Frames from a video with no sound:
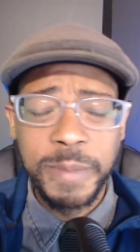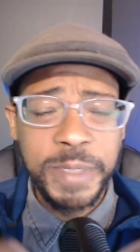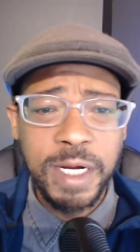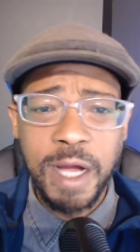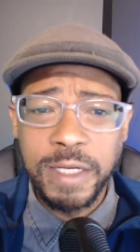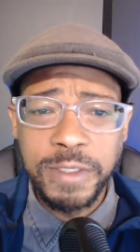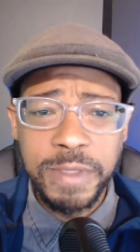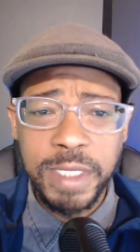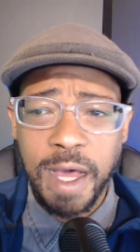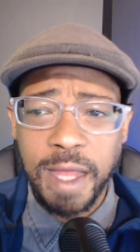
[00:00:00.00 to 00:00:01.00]
But
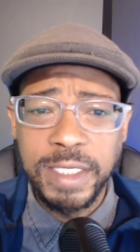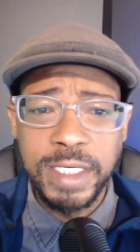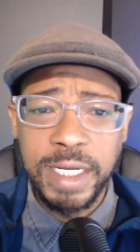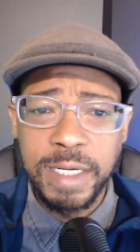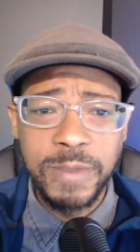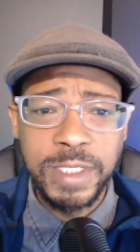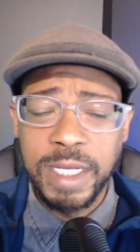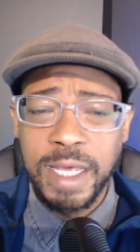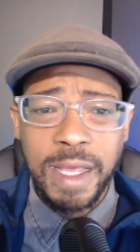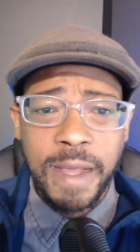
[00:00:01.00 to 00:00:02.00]
Pentecostal theology, and it
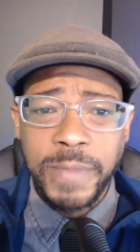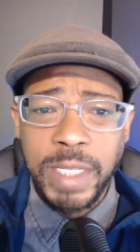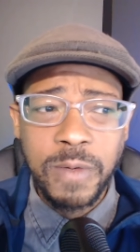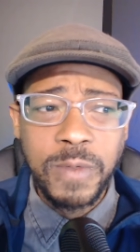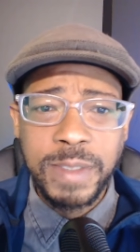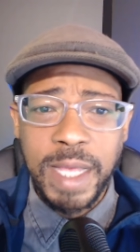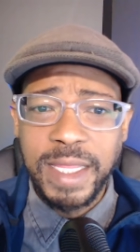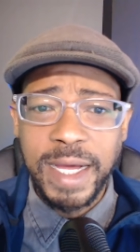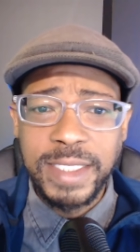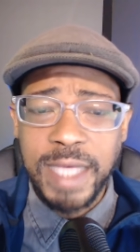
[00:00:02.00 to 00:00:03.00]
was, it was
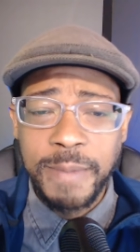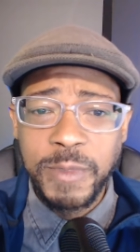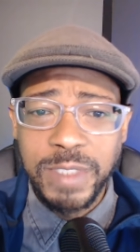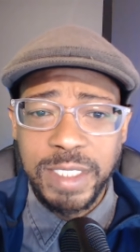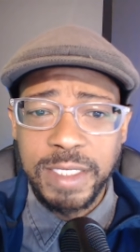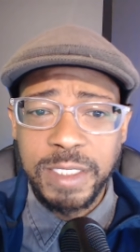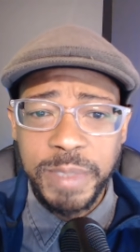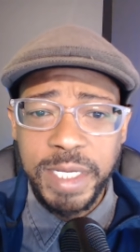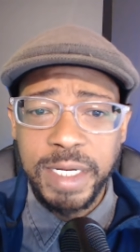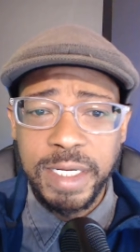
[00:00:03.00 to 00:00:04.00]
at that time, it was just
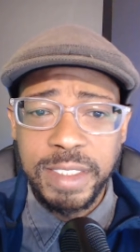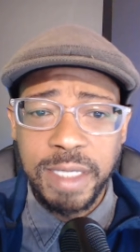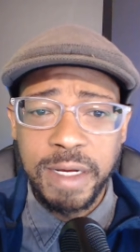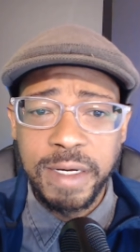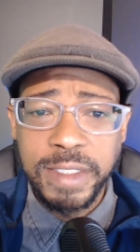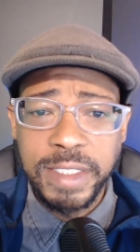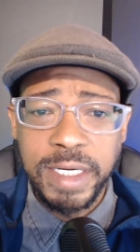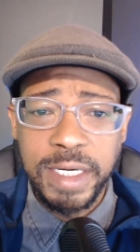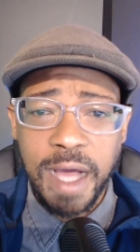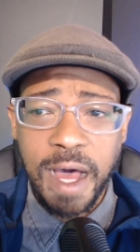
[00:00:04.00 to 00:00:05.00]
speaking in tongues
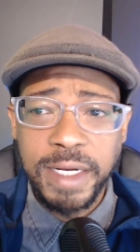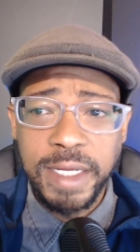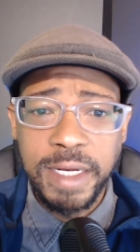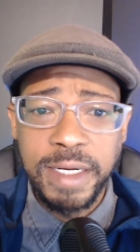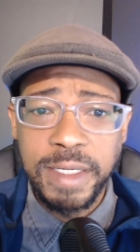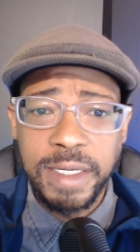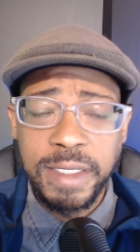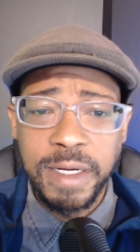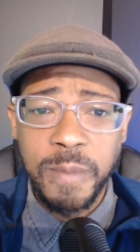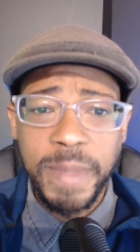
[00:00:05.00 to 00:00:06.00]
and God can,
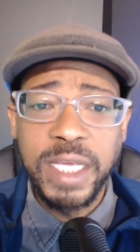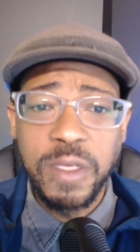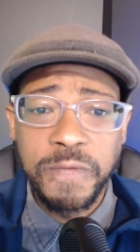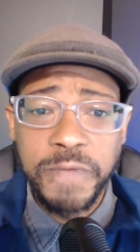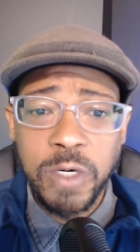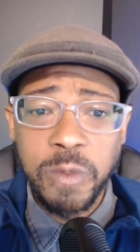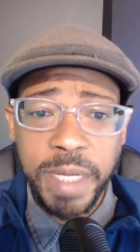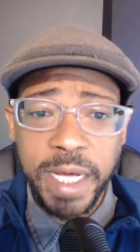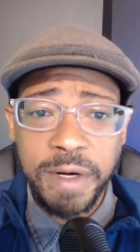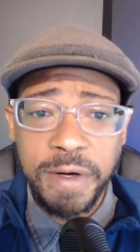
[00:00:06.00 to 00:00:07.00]
you know, make you feel
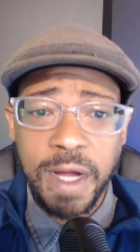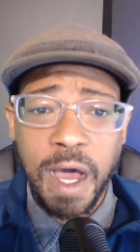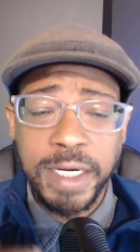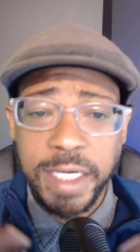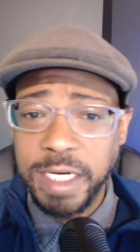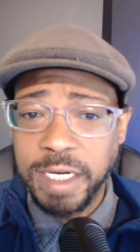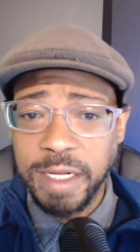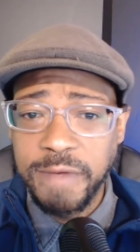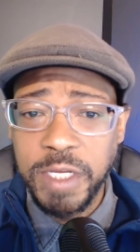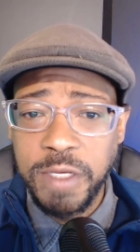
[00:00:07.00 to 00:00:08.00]
better. God can
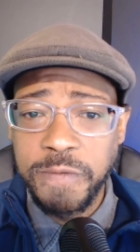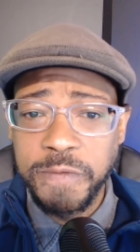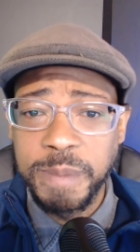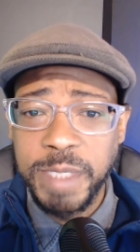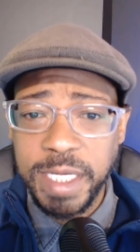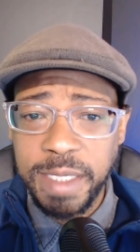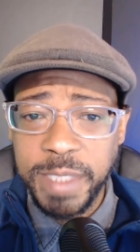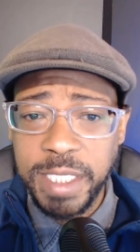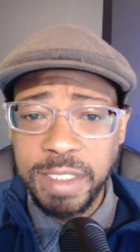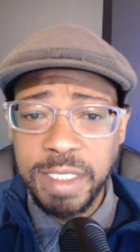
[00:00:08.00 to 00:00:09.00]
deliver you from
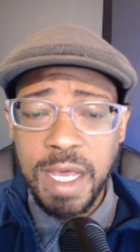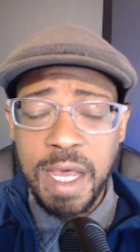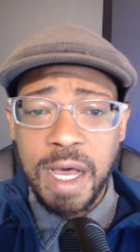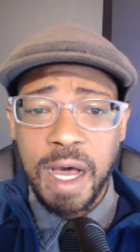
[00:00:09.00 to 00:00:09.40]
demons.